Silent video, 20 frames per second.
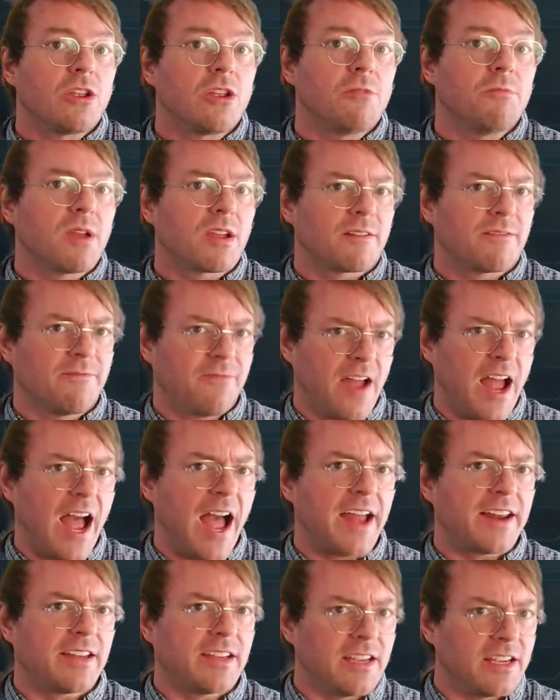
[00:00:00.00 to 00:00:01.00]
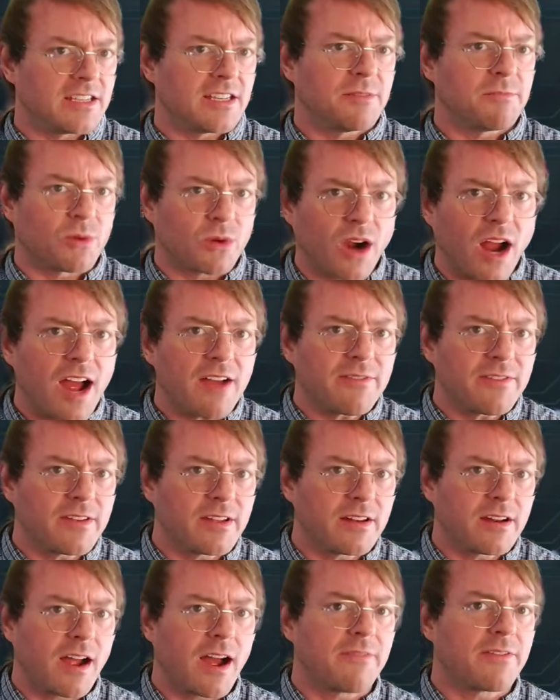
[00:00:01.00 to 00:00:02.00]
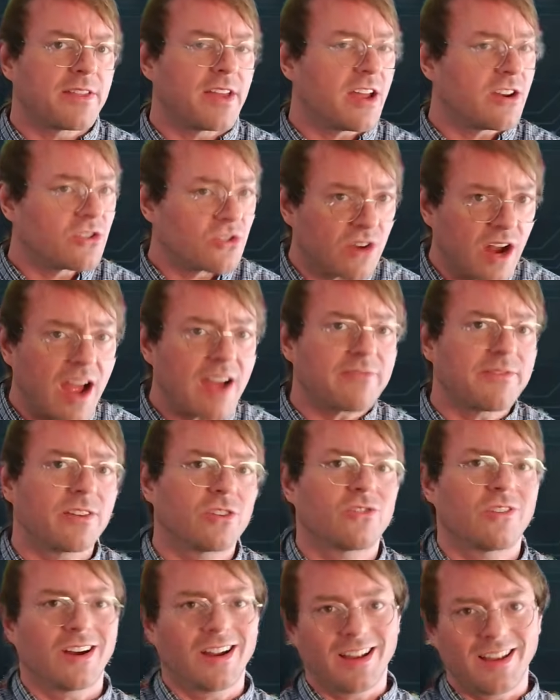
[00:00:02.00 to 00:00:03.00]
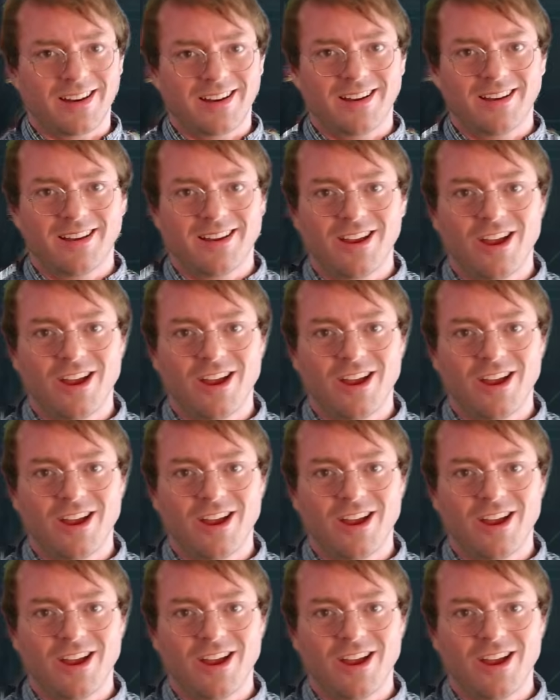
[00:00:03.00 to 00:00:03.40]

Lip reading: You make a fat, easy profit off of that traffic, right?